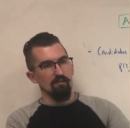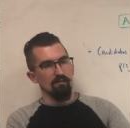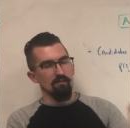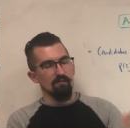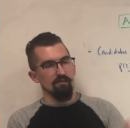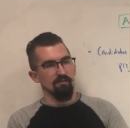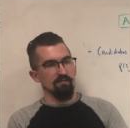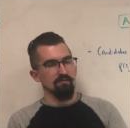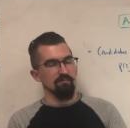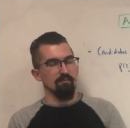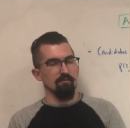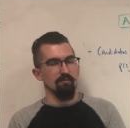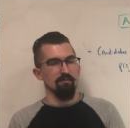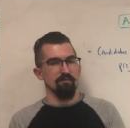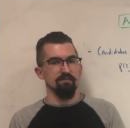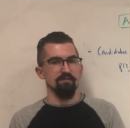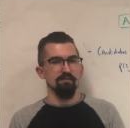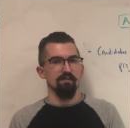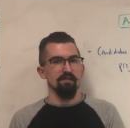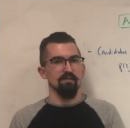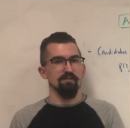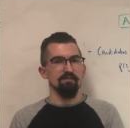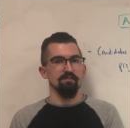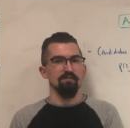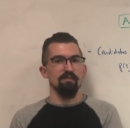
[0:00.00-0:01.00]
this
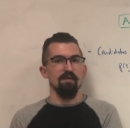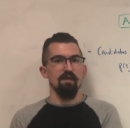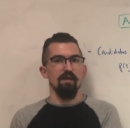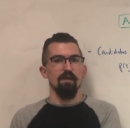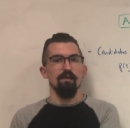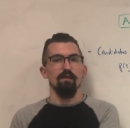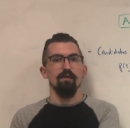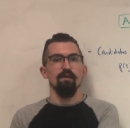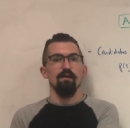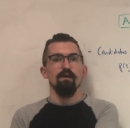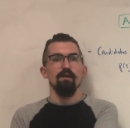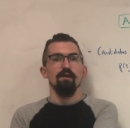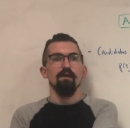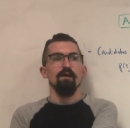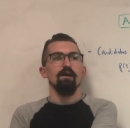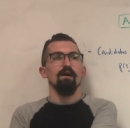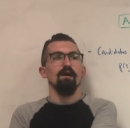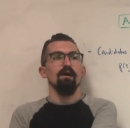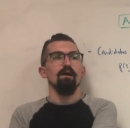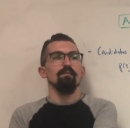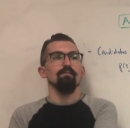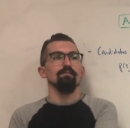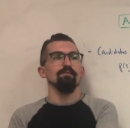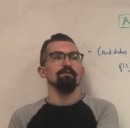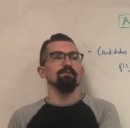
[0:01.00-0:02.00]
person instead.
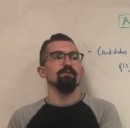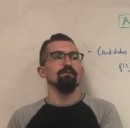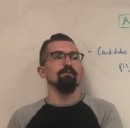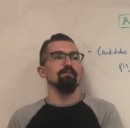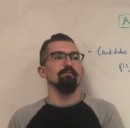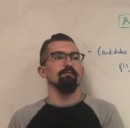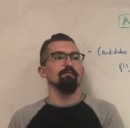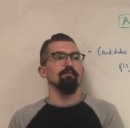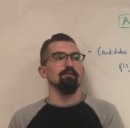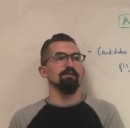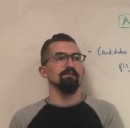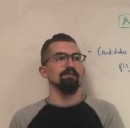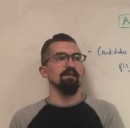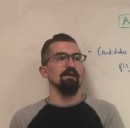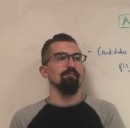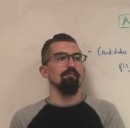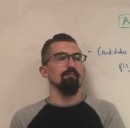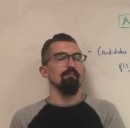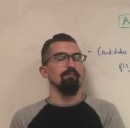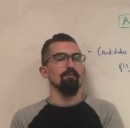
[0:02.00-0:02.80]
So for example,